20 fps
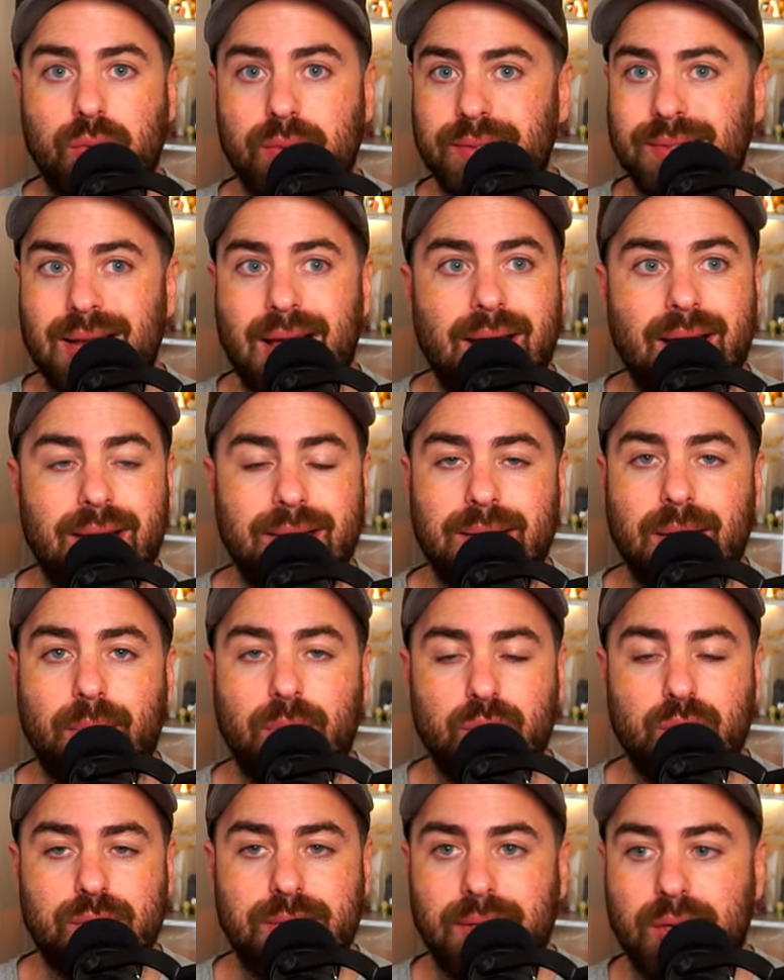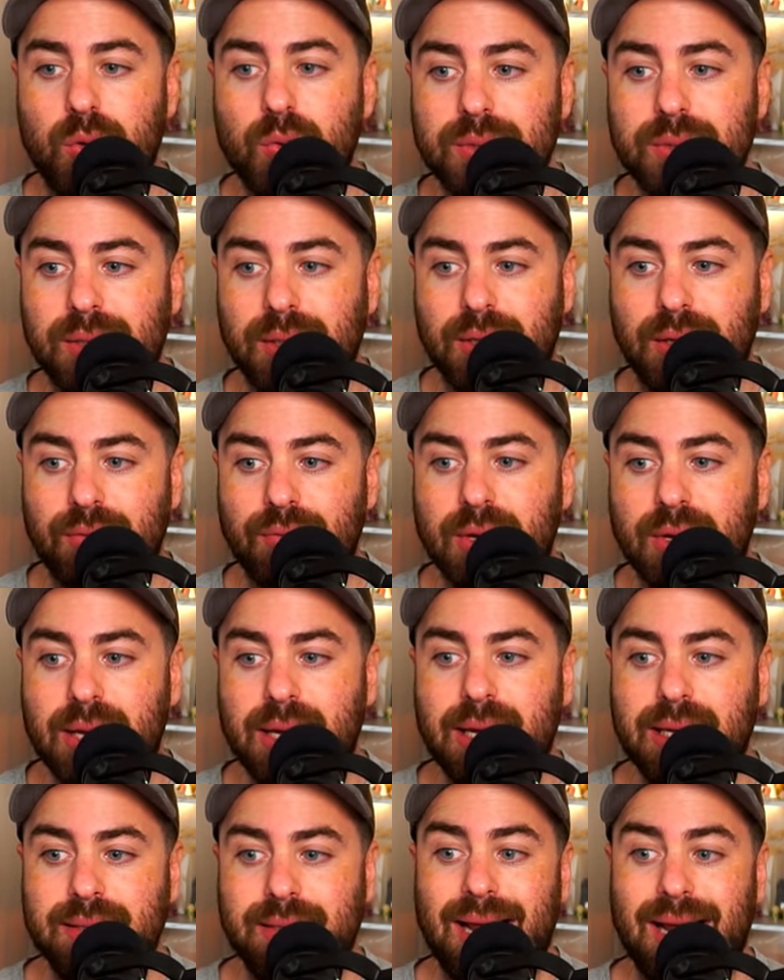It's not a WCQ sleeve,
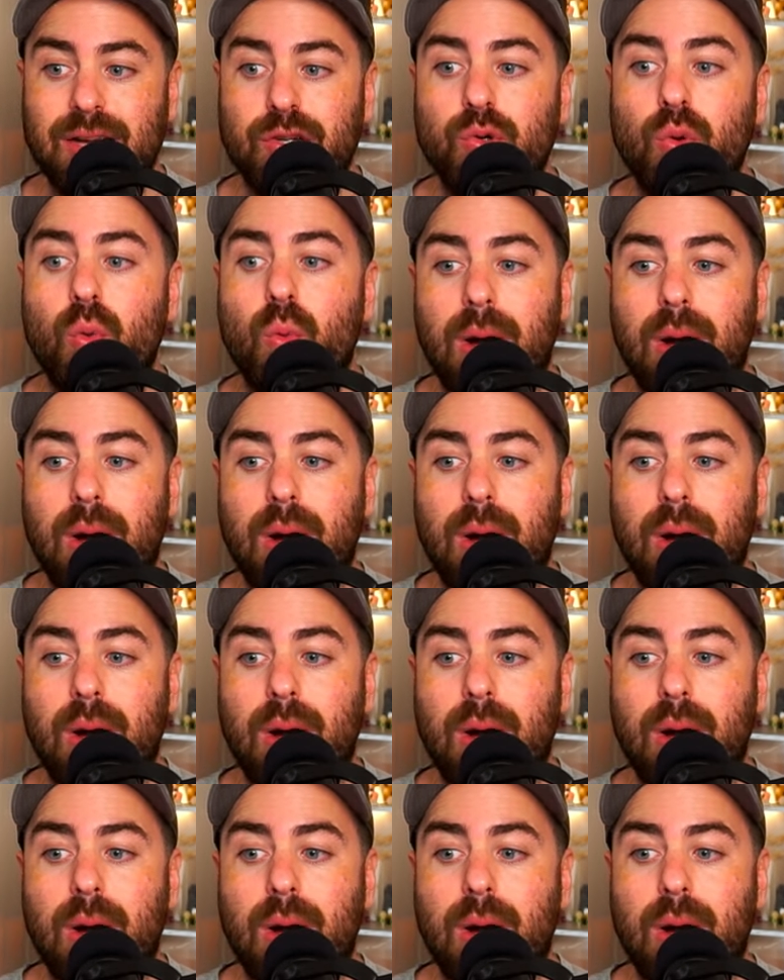it's an actual